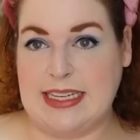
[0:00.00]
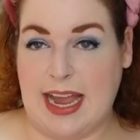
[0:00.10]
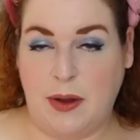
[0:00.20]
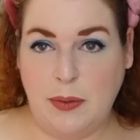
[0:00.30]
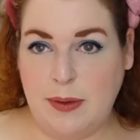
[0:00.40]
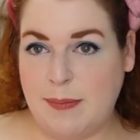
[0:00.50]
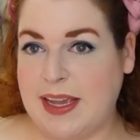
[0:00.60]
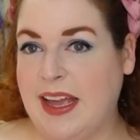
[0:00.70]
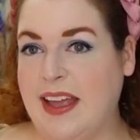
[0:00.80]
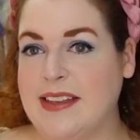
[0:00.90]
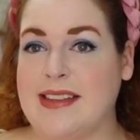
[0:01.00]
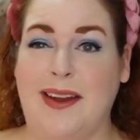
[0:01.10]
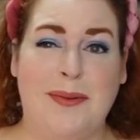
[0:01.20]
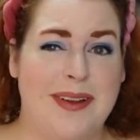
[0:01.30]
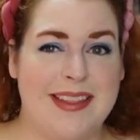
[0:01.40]
down, because
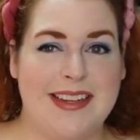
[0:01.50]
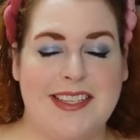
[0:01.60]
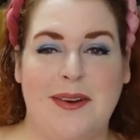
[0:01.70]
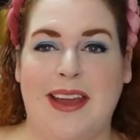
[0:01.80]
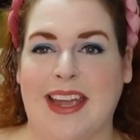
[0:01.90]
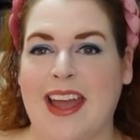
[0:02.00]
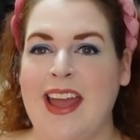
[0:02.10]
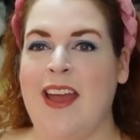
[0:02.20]
I don't want that showing.